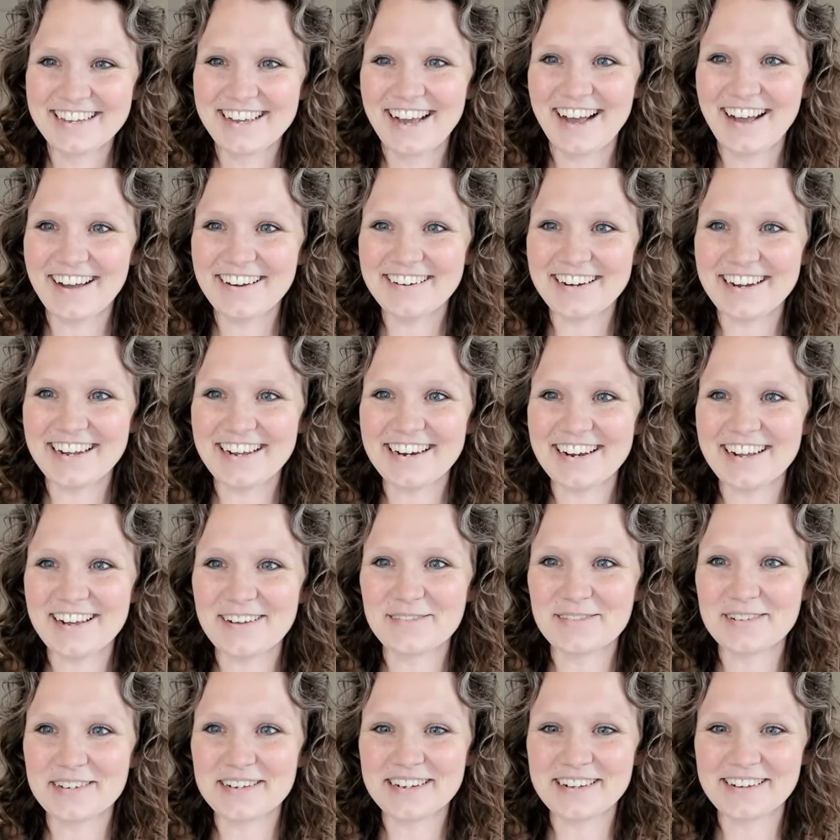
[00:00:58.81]
All right.
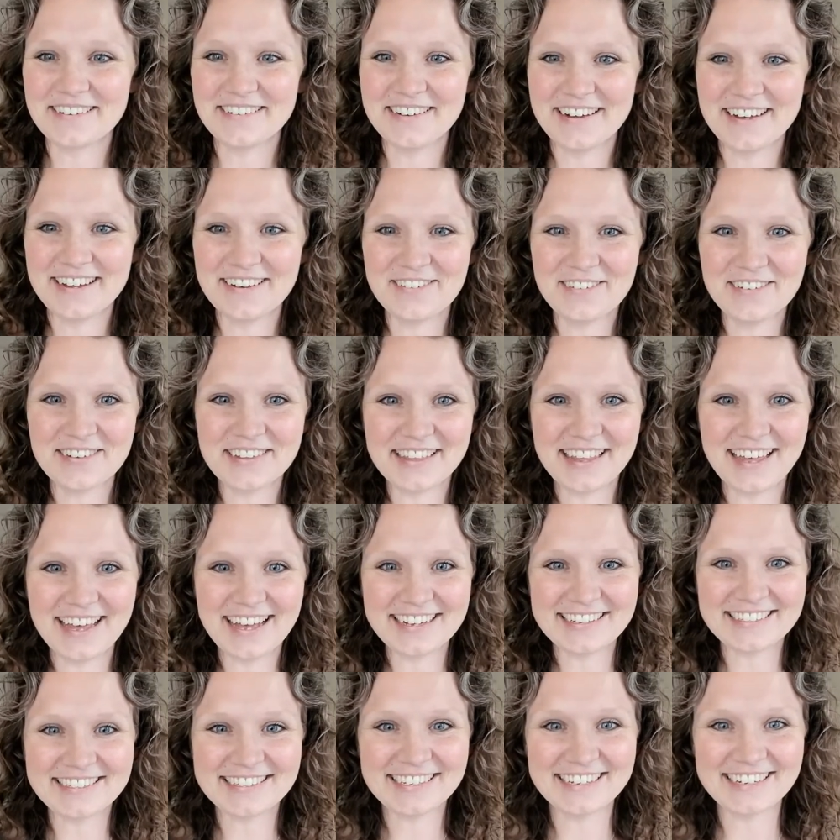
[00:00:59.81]
I'm going to go ahead and
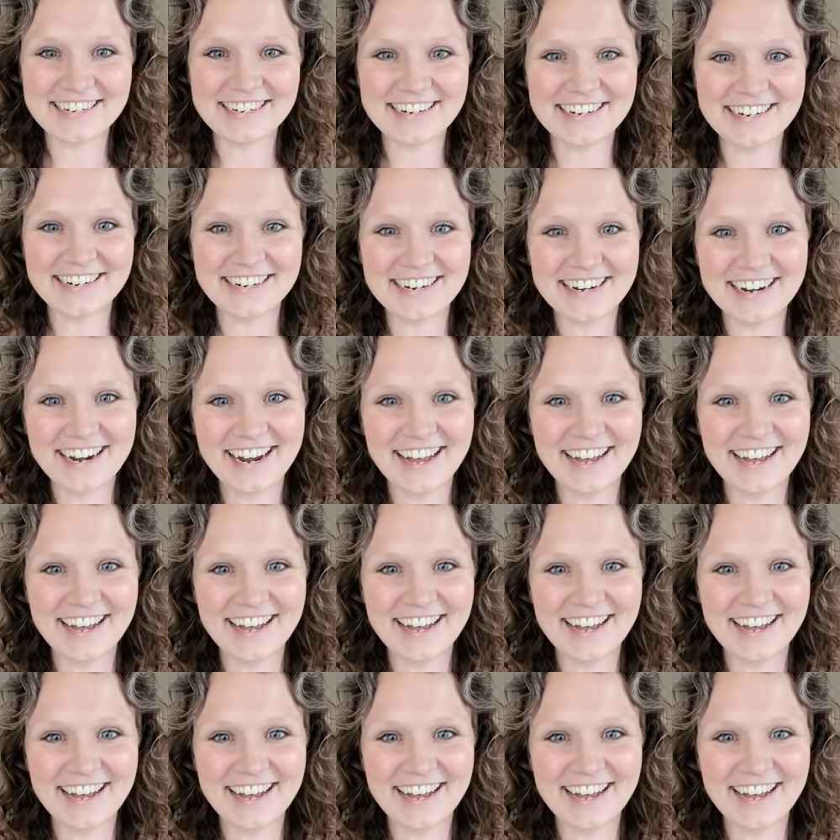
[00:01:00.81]
relax here.